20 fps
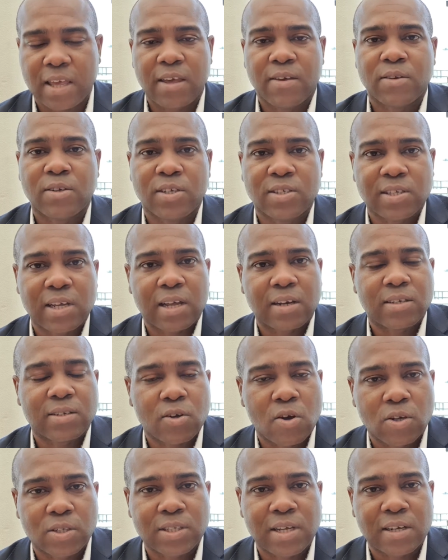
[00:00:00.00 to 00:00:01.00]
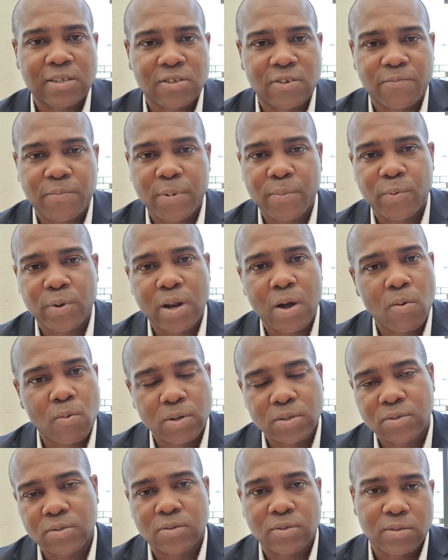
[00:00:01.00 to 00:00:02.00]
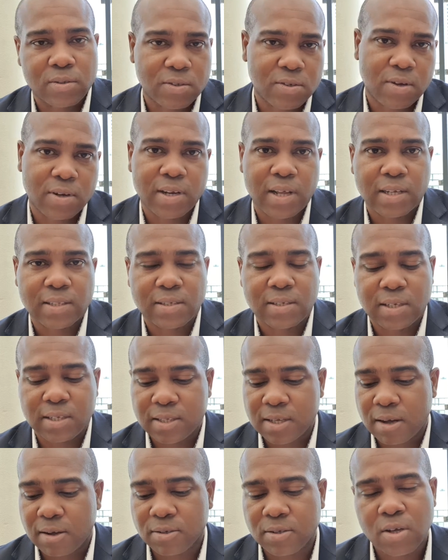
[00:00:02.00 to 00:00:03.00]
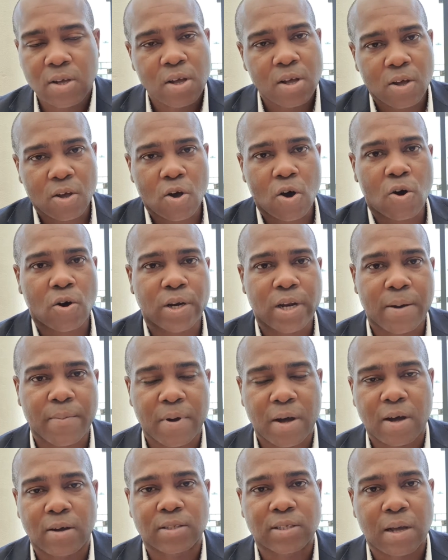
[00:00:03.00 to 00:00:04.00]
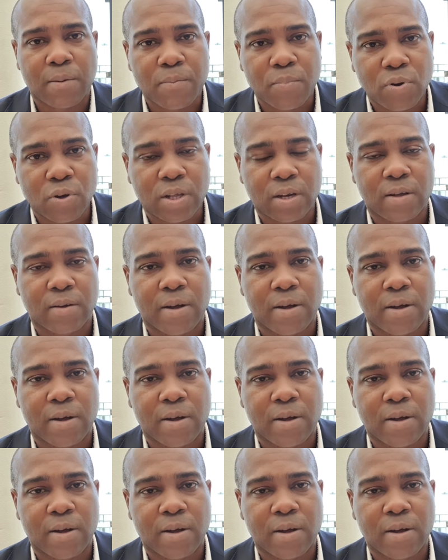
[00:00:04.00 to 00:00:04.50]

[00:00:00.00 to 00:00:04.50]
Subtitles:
These are contacts of people that want to sort their teeth out. Call them out and book.